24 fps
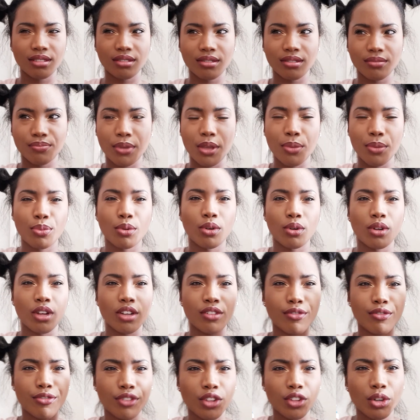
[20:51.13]
people
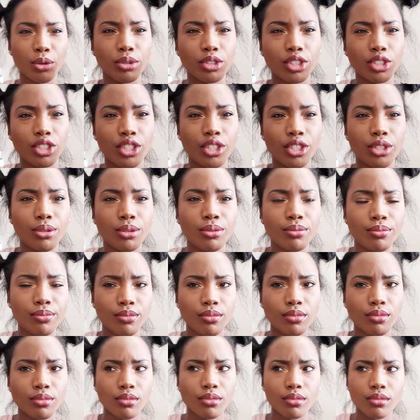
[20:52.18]
influence you,
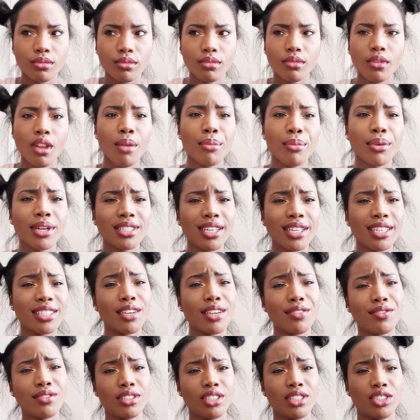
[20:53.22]
because I
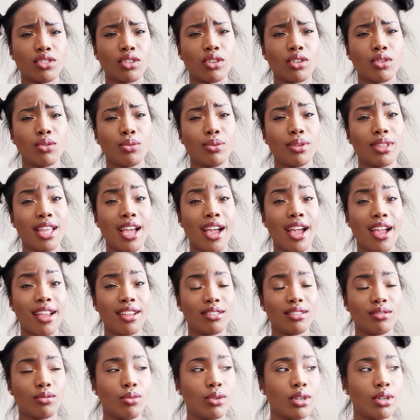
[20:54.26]
definitely struggled with that
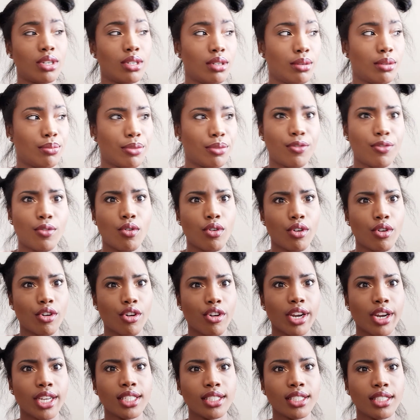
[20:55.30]
before
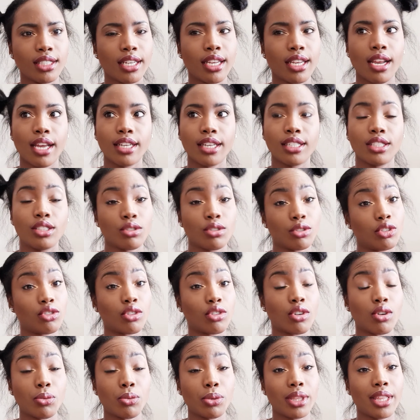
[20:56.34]
Christ, and I still
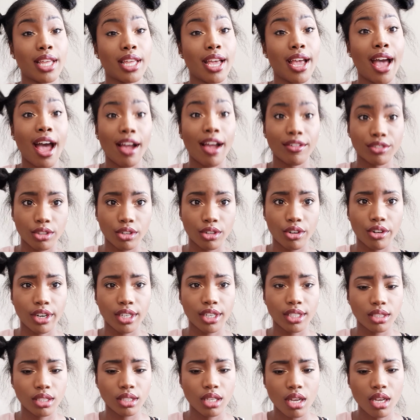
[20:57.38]
struggle with that after
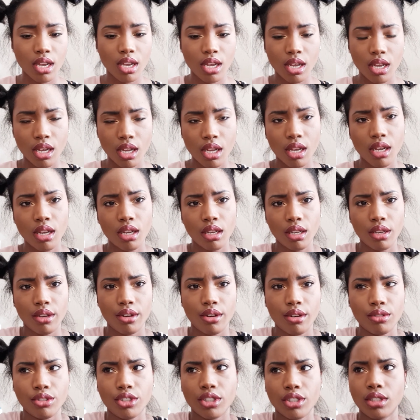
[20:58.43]
Christ. You
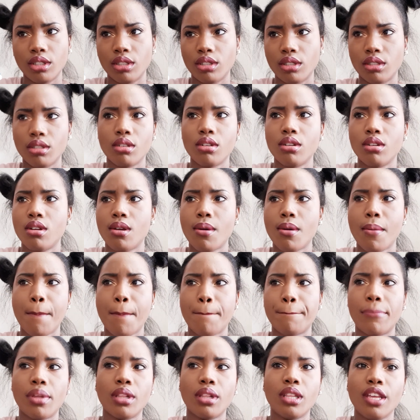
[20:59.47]
know, just
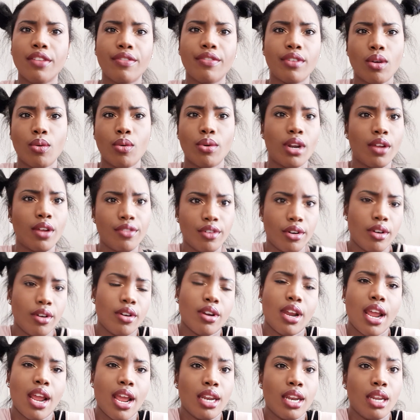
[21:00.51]
believing whatever
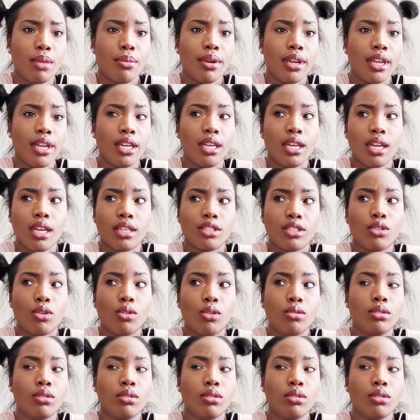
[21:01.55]
anybody told